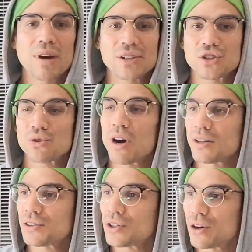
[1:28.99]

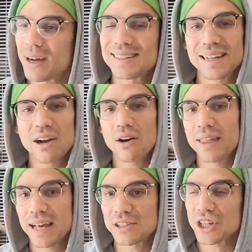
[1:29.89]
restaurants, you know, I did all
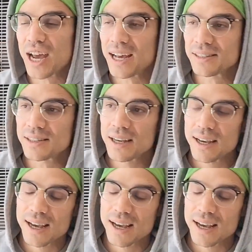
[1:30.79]
that jazz.